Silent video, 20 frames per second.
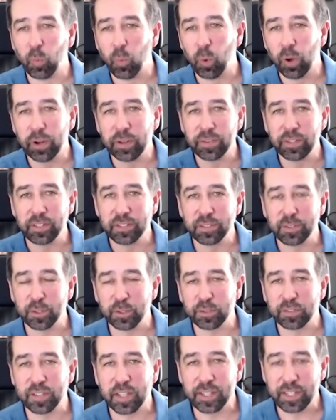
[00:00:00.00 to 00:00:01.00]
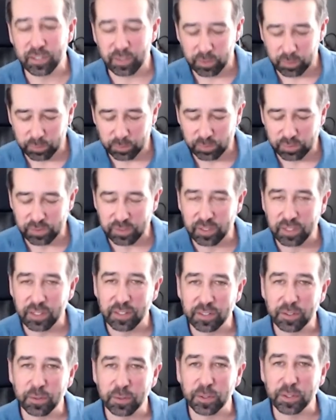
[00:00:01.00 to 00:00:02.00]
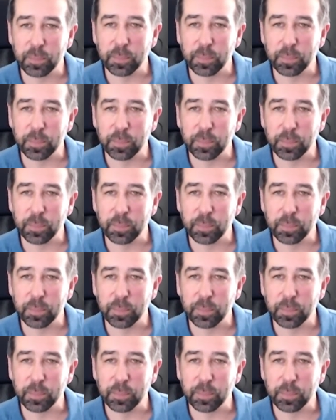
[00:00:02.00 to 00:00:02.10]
one of these little cyclones they're